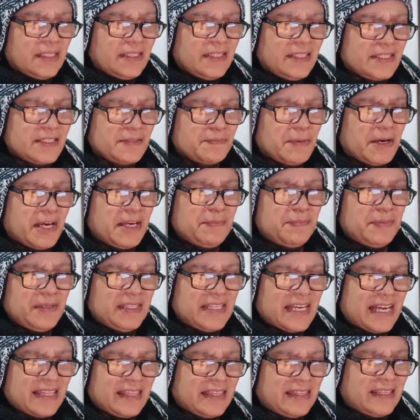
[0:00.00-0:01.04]
this might be
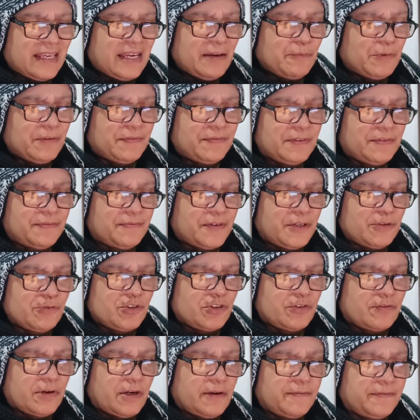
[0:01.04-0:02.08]
that thing with the
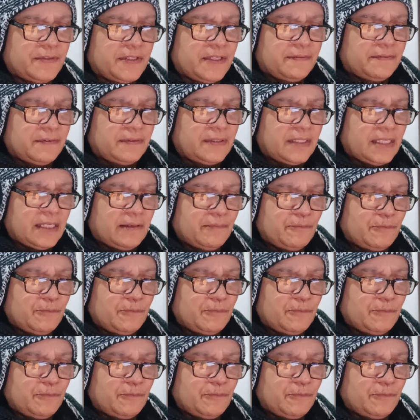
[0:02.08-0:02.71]
photograph and everything,